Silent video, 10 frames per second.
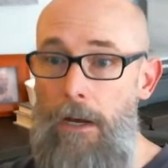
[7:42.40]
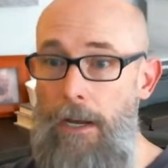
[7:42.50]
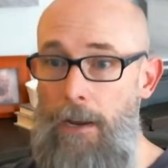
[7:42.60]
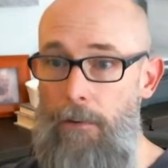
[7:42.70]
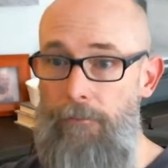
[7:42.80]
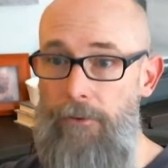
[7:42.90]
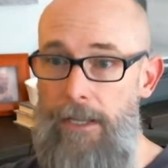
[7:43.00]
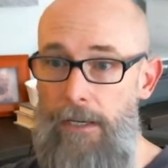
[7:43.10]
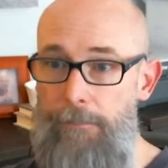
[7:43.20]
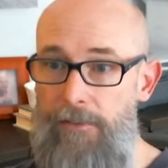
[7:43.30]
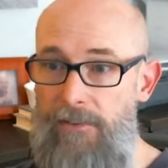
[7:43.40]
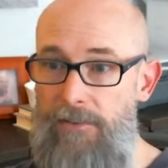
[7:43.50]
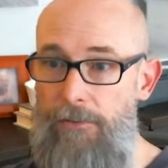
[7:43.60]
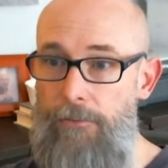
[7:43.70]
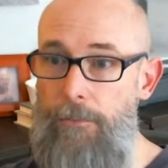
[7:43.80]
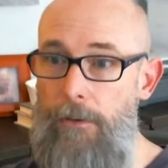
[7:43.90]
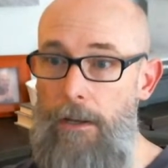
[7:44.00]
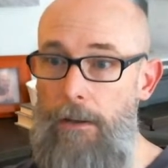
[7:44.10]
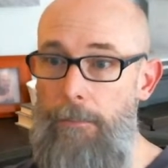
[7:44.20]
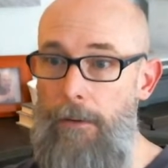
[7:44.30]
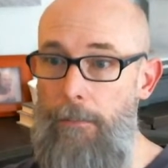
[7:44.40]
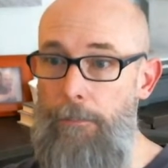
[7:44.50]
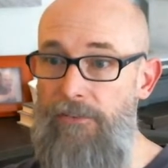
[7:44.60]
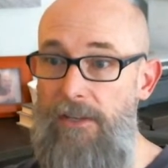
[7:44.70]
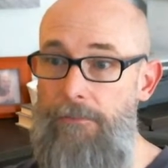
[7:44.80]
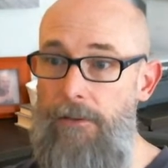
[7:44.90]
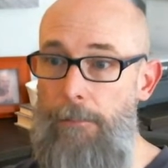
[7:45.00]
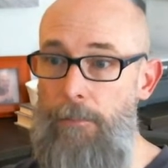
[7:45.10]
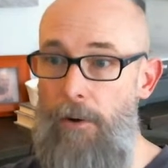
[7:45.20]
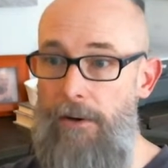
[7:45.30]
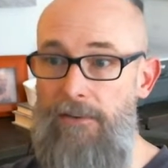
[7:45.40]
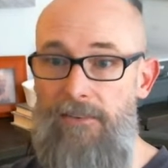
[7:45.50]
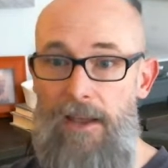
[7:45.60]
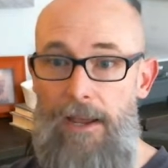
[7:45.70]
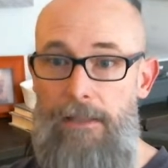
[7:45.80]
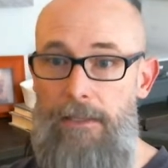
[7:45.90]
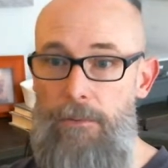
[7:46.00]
However, economists continue to perceive the labor market as tight.